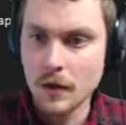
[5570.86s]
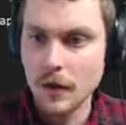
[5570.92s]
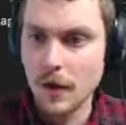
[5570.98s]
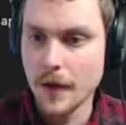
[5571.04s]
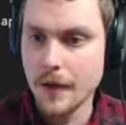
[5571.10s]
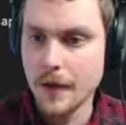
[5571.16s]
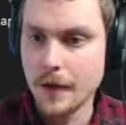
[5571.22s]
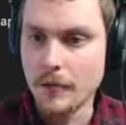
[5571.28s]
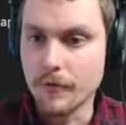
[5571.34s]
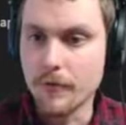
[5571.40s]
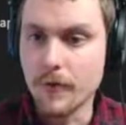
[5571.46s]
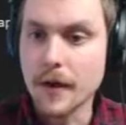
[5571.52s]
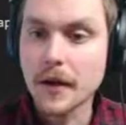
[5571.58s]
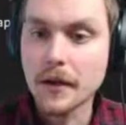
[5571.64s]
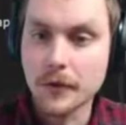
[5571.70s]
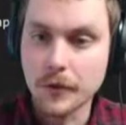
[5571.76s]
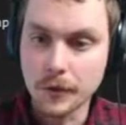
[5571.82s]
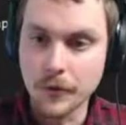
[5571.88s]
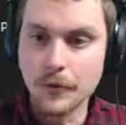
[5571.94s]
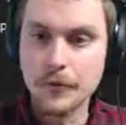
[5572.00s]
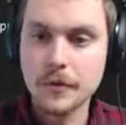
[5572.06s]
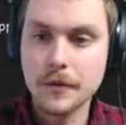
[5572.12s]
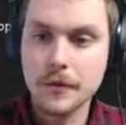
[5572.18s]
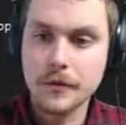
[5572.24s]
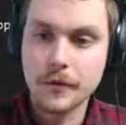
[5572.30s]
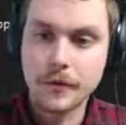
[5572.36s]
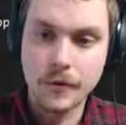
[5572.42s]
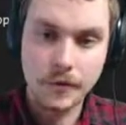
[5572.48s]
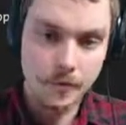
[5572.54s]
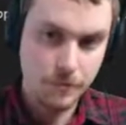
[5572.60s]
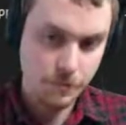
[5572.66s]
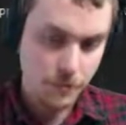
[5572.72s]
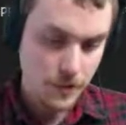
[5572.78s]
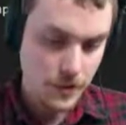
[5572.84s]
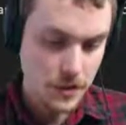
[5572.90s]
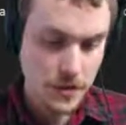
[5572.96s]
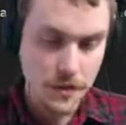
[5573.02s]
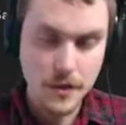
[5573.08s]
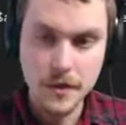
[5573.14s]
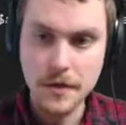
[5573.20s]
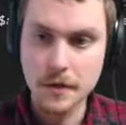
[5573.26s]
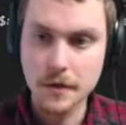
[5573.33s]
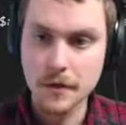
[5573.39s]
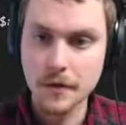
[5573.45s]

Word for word: And then the value is going to be,